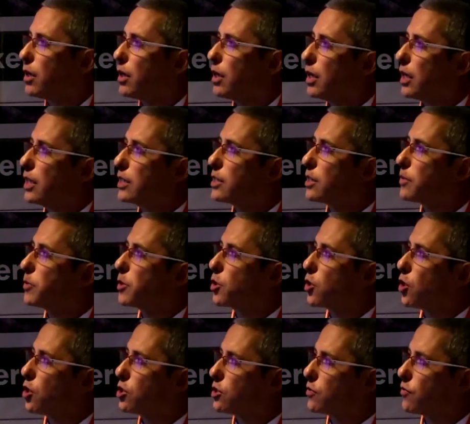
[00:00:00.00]
Is it
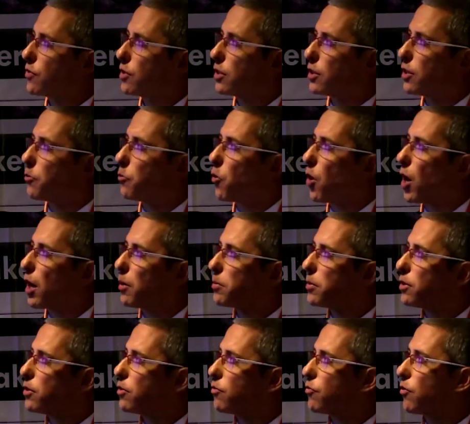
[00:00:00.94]
because of the
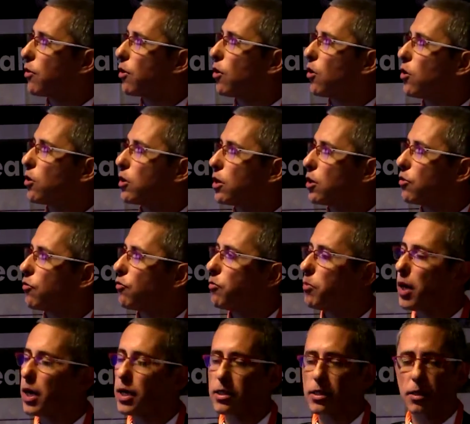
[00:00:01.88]
debridement of the long head of
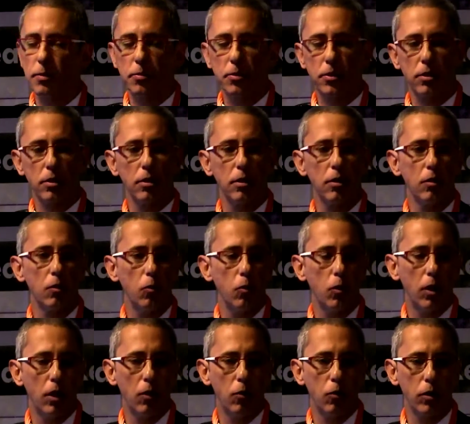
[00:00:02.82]
biceps?
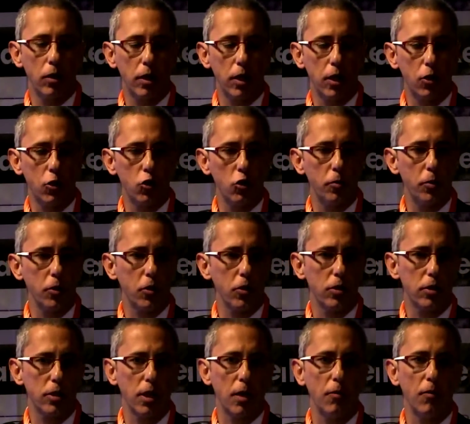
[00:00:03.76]
Well, we're not sure because
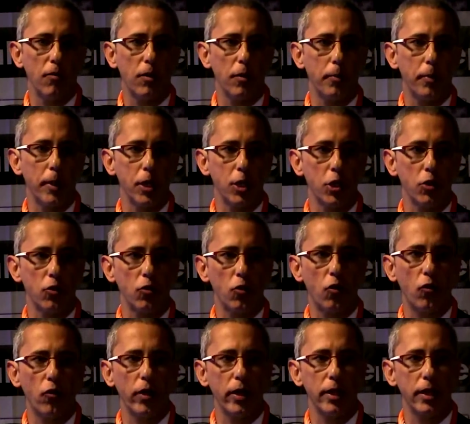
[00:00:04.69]
some of the patients
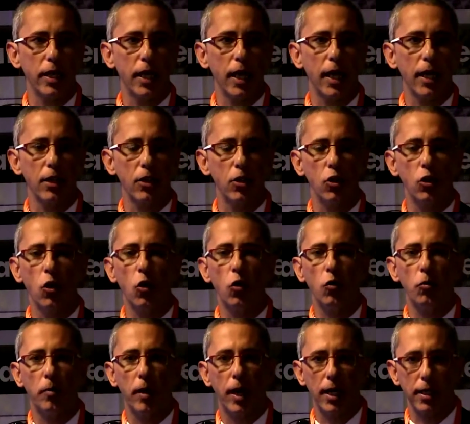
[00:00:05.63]
already had no
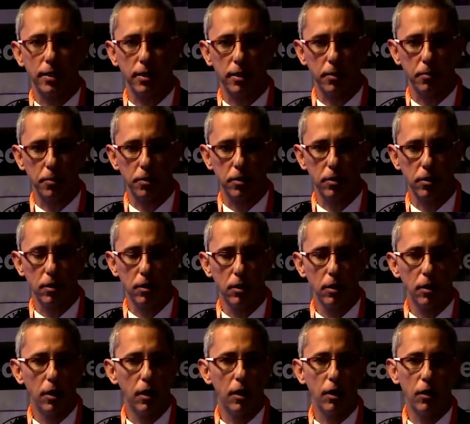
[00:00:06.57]
biceps
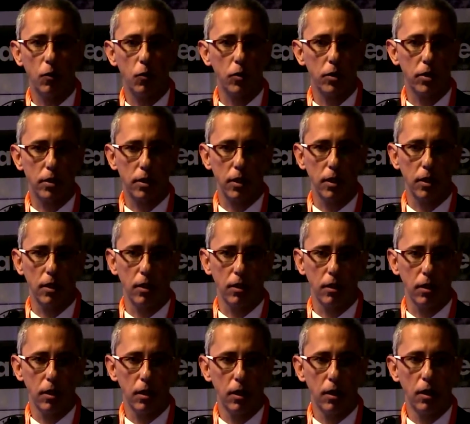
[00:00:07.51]
and they were still
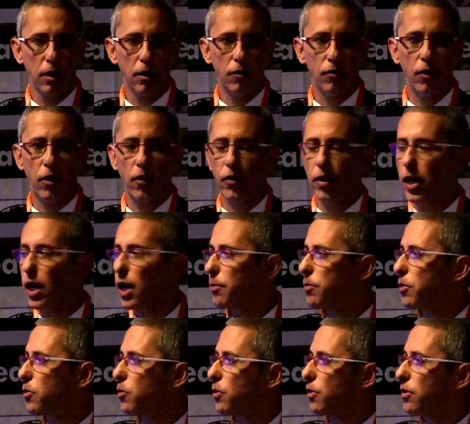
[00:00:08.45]
very
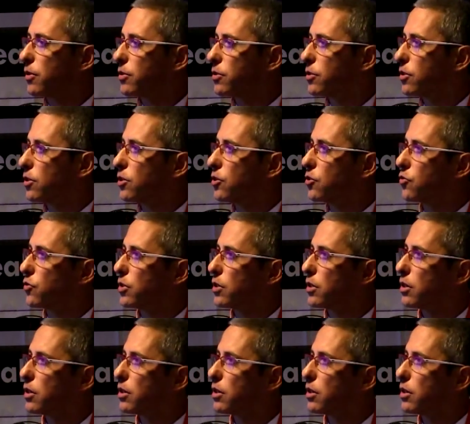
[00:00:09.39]
happy with the surgery.